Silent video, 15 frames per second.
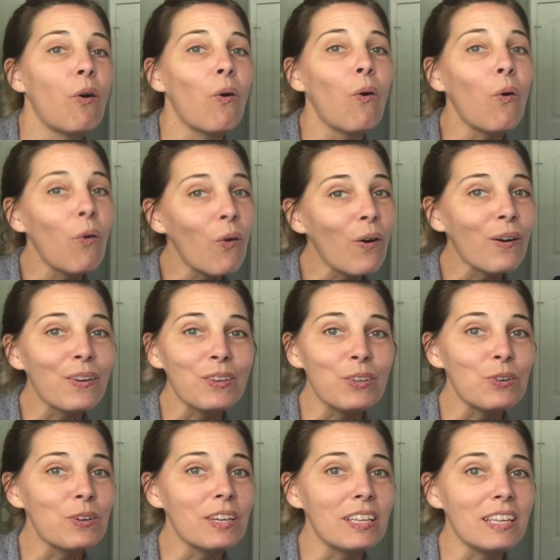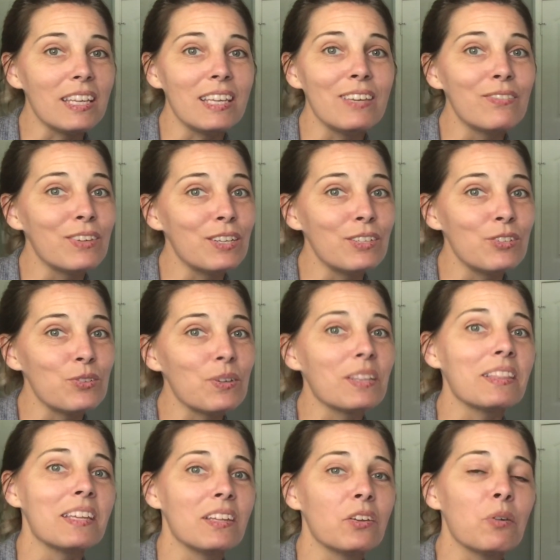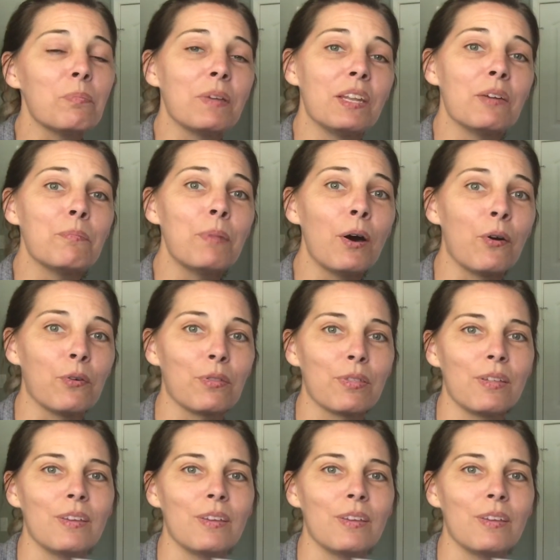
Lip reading: Or you could even do a little bit of both.